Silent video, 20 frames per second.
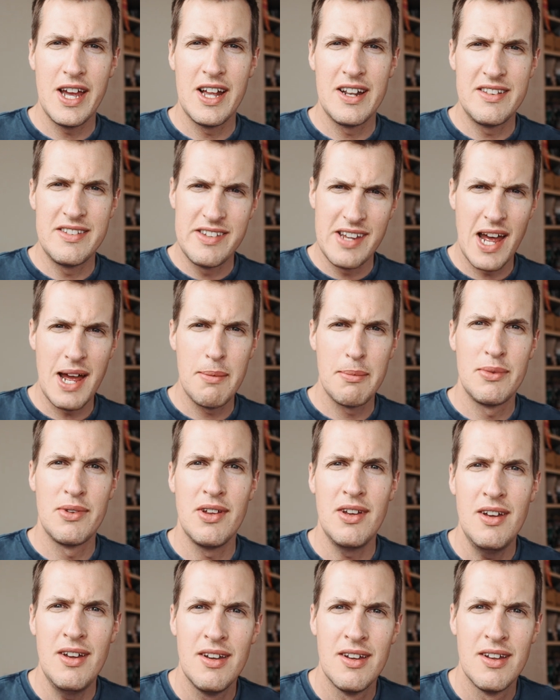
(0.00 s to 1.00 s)

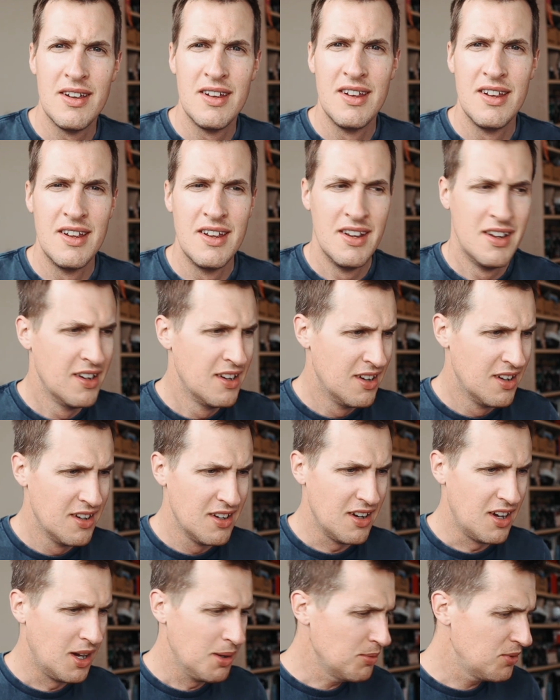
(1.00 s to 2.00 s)
adapter.
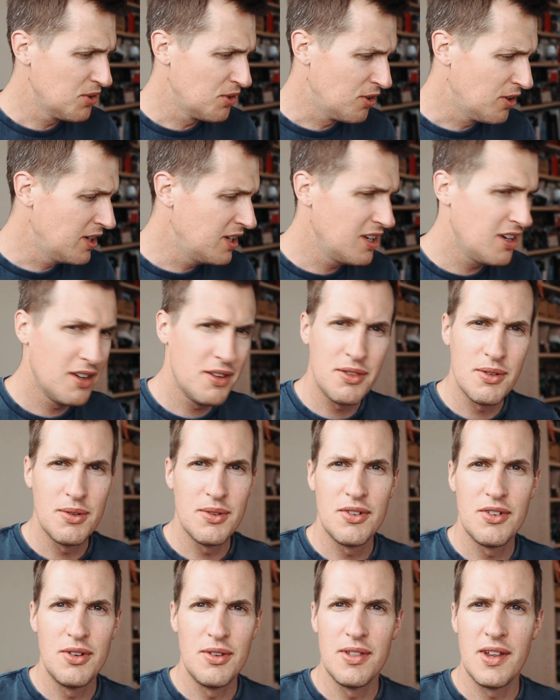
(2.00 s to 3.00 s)
I'm sorry, I thought it
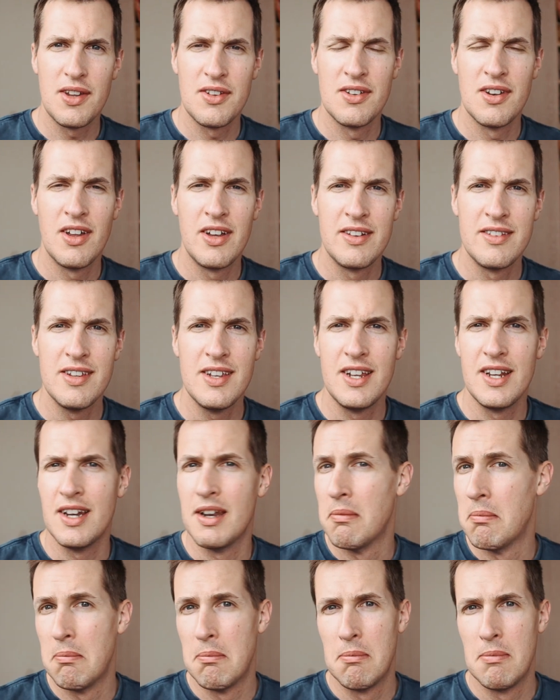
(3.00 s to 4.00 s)
was 2019.
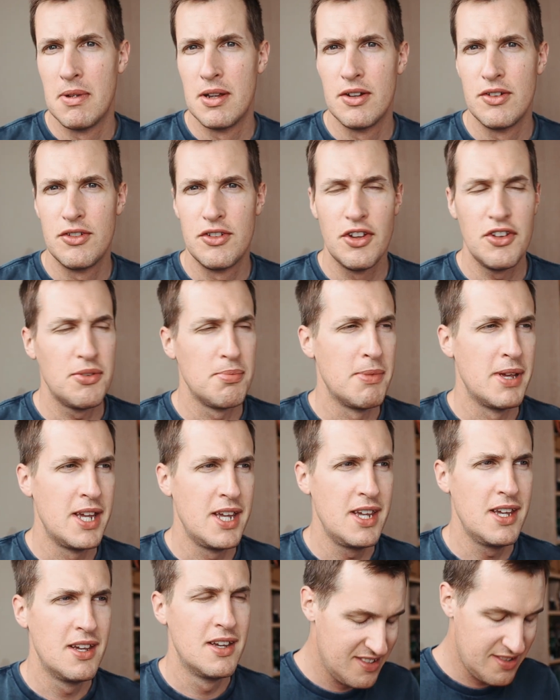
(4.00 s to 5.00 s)
Just
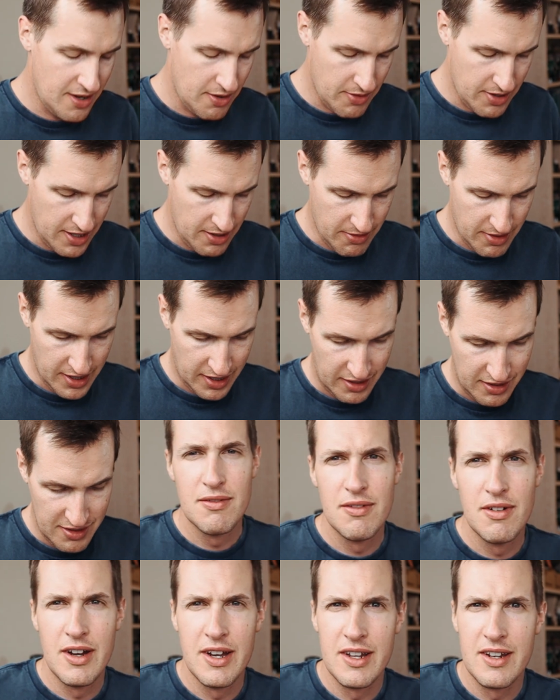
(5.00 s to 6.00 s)
me. So anyway,
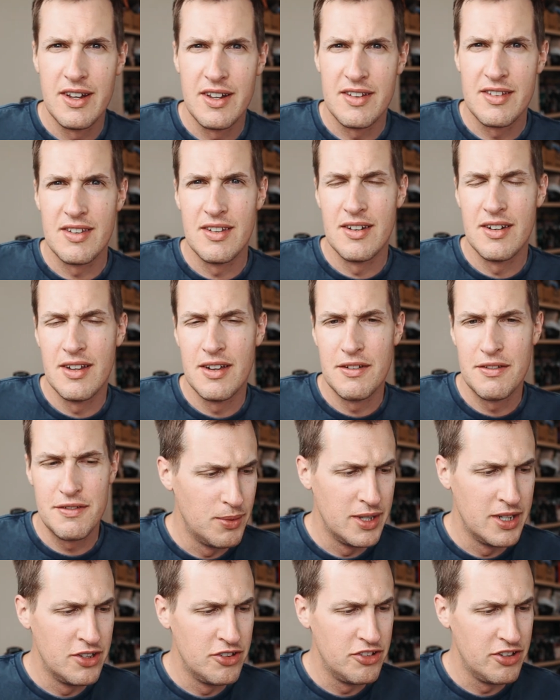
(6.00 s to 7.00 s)
right, that's enough
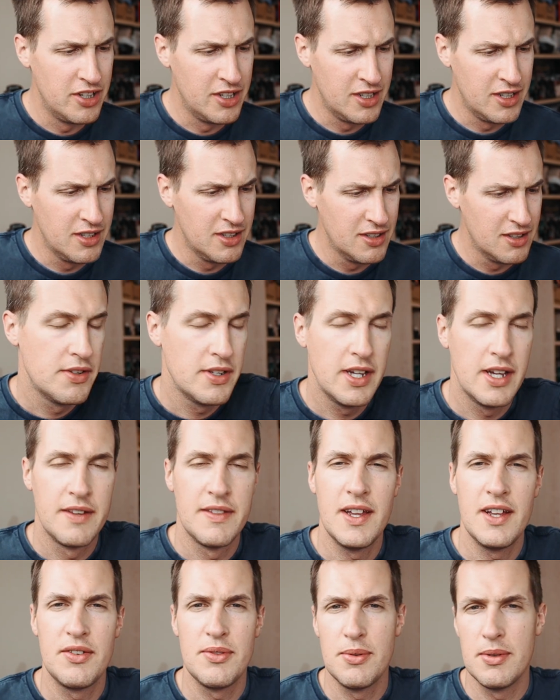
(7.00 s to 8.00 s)
whinging. So yeah,
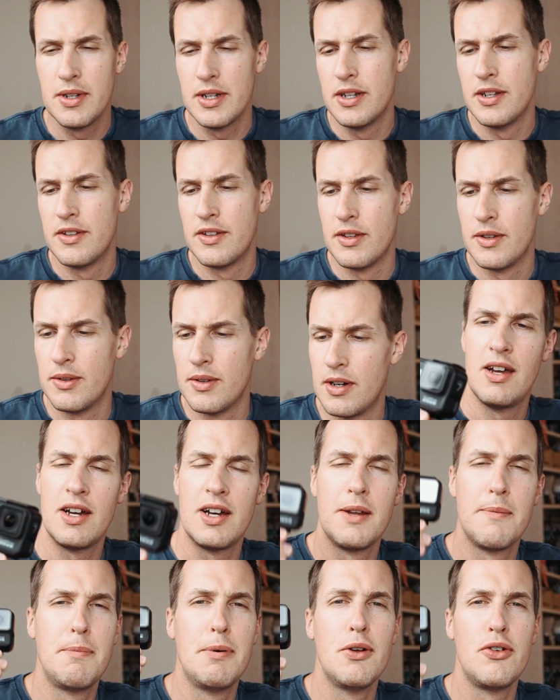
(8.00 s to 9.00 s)
that's what I'm gonna do. I'm
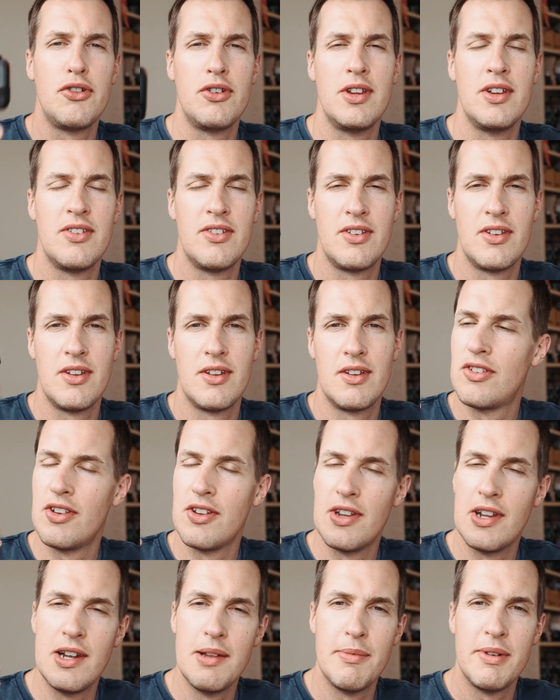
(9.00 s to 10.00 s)
gonna push this to
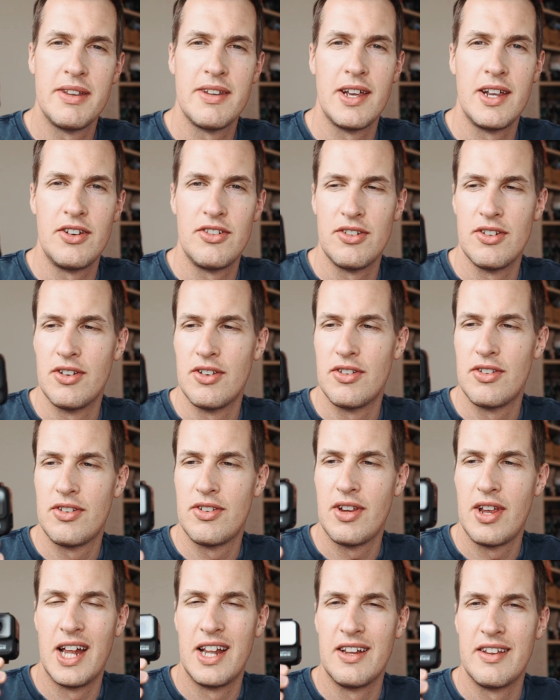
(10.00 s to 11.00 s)
the
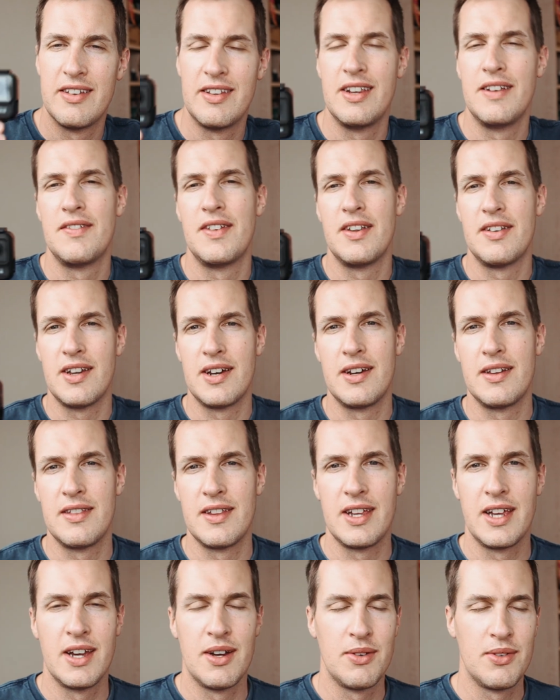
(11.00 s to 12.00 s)
limitations and see if there's
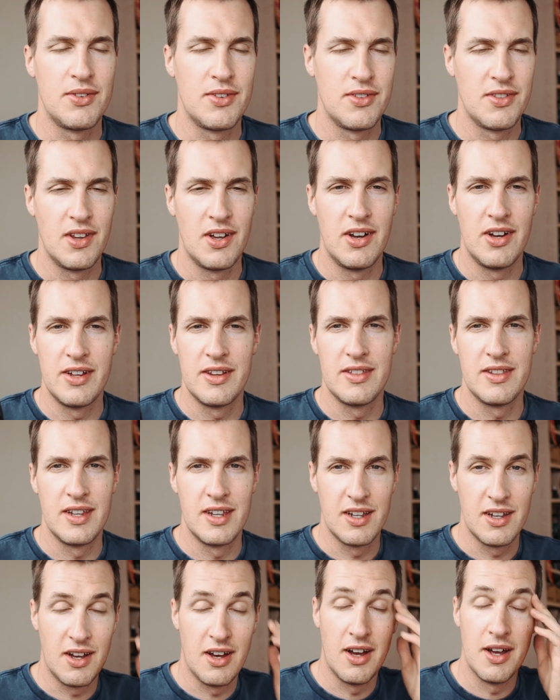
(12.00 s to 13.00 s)
anything else that I
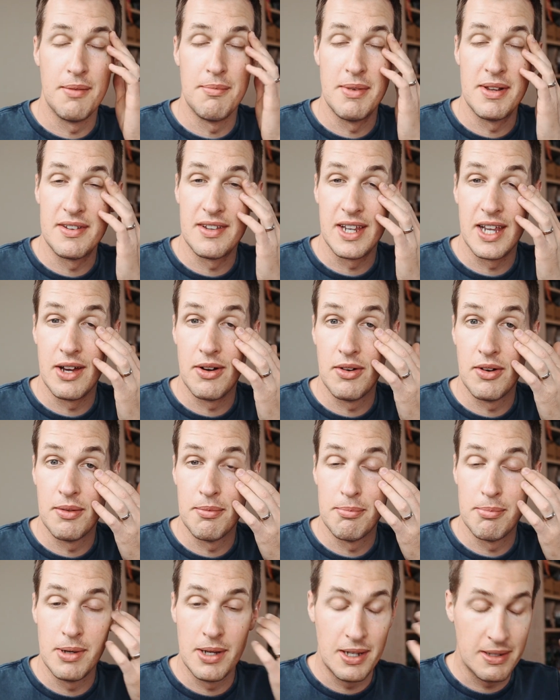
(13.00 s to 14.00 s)
think I'm missing out
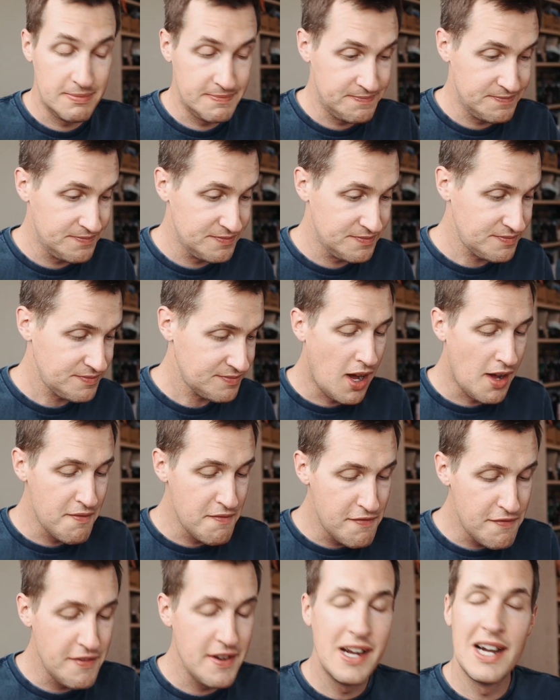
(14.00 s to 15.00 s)
on. But
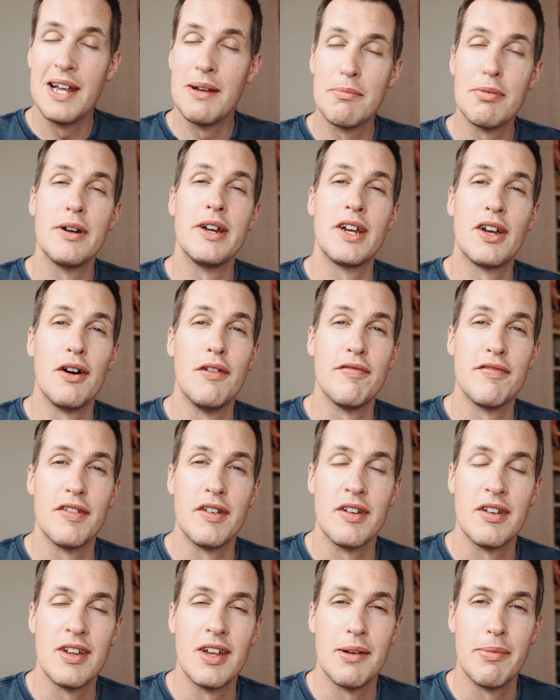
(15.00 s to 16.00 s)
I'm feeling pretty
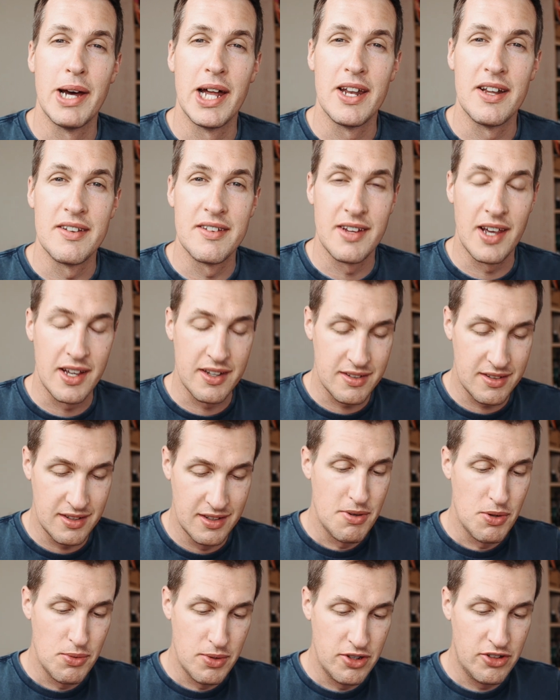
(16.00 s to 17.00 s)
confident about this test,
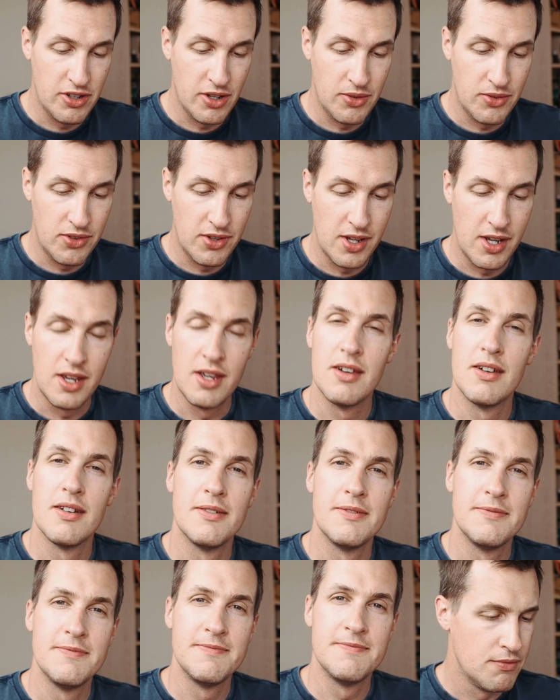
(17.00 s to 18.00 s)
but we shall see.
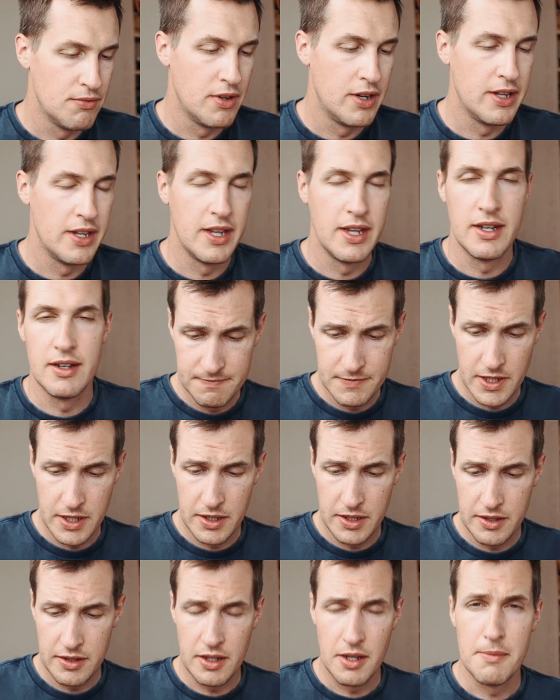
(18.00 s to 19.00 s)
Right then, I
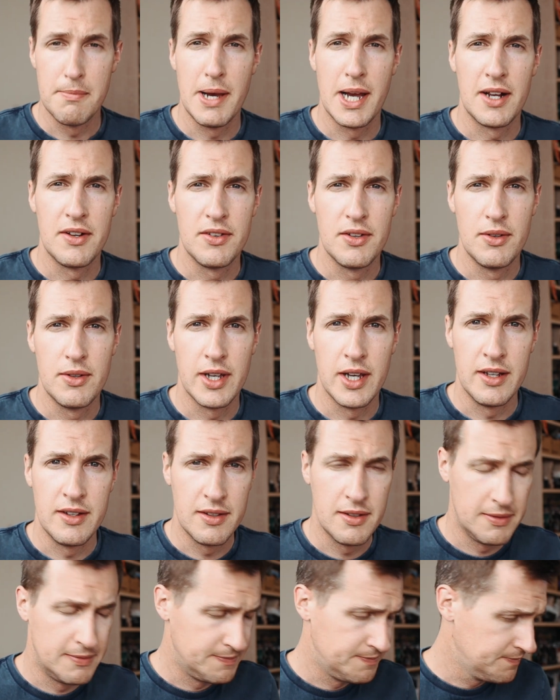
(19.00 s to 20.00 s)
need to go and pack a suitcase.